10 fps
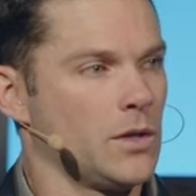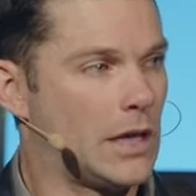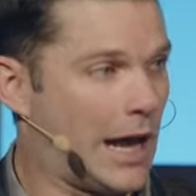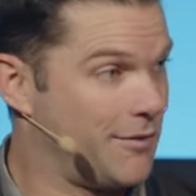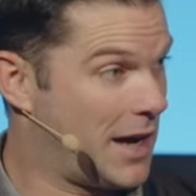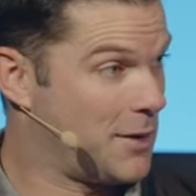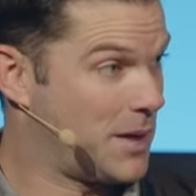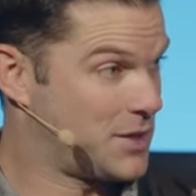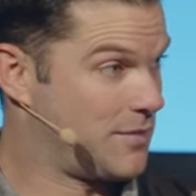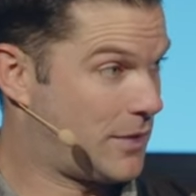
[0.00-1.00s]
got invited by
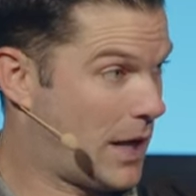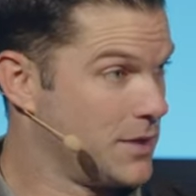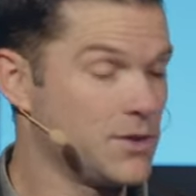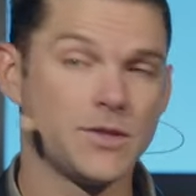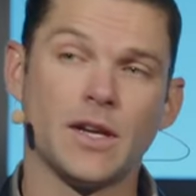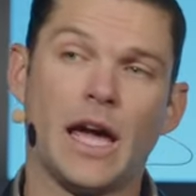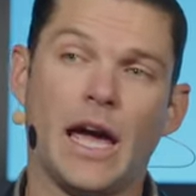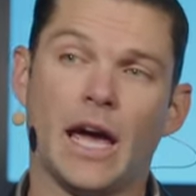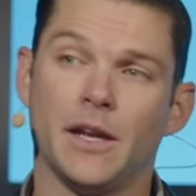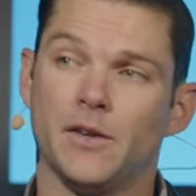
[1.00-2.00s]
some friends,
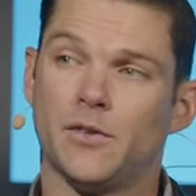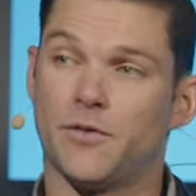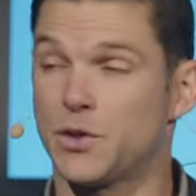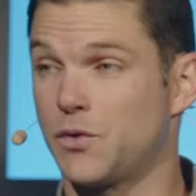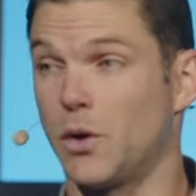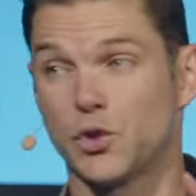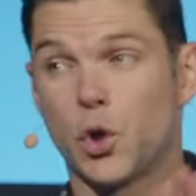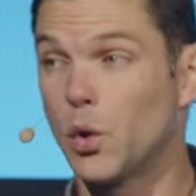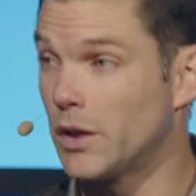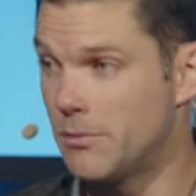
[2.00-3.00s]
and first of all,
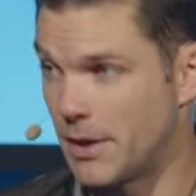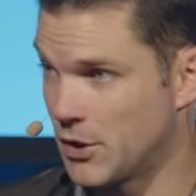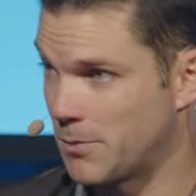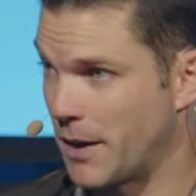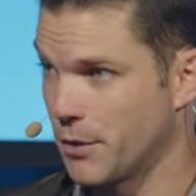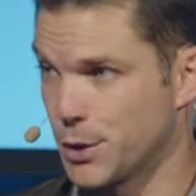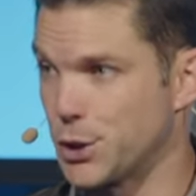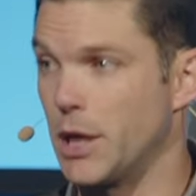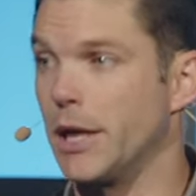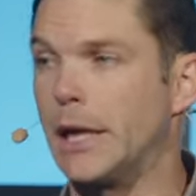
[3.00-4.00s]
totally embarrassed by
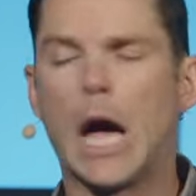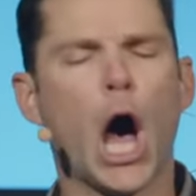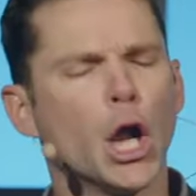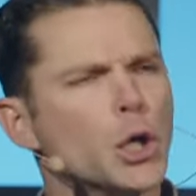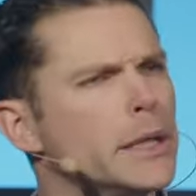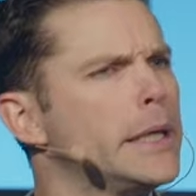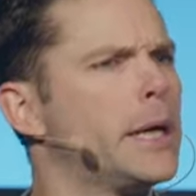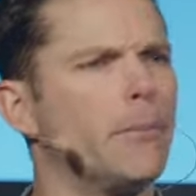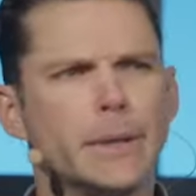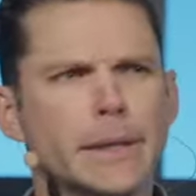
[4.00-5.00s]
Christianity. Utterly,
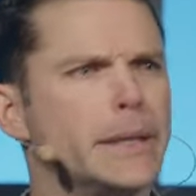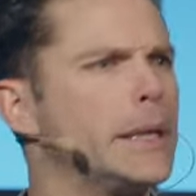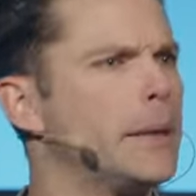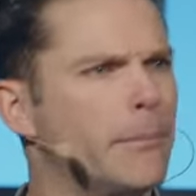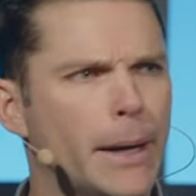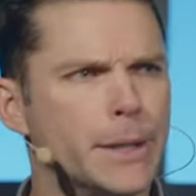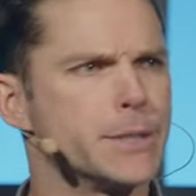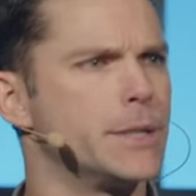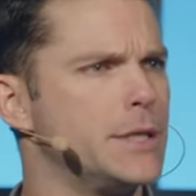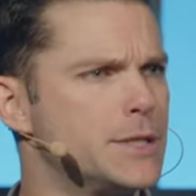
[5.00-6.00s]
completely
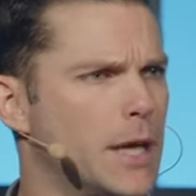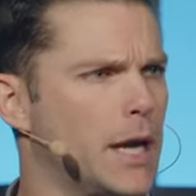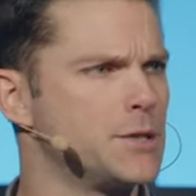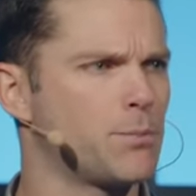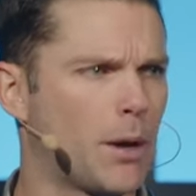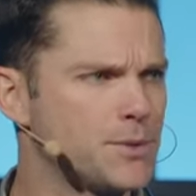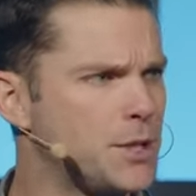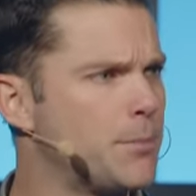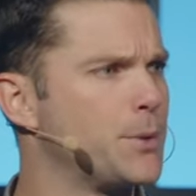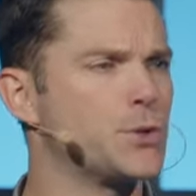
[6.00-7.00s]
embarrassed. These guys, Promise
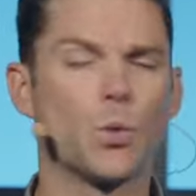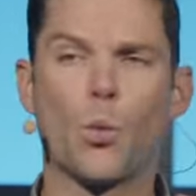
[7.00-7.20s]
Keepers,